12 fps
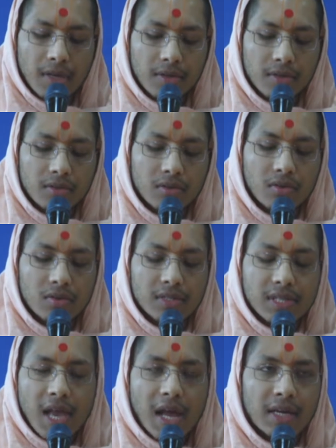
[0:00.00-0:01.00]
So
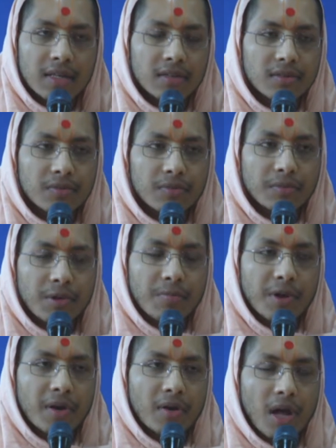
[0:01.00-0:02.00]
she had
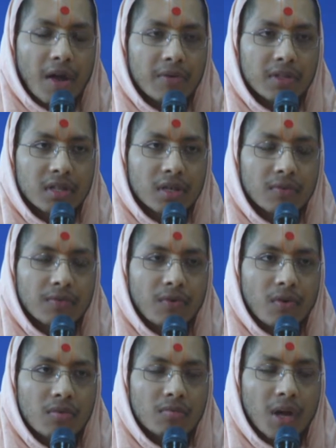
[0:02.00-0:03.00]
prepared everything
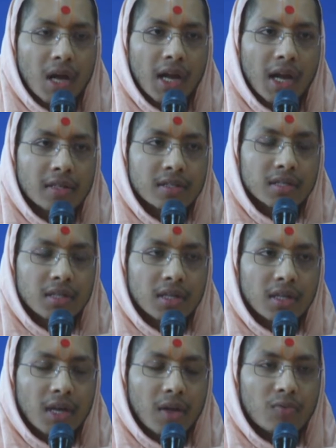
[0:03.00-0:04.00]
for Maharaj,
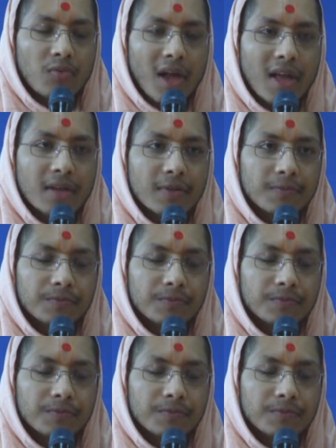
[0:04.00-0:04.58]
and when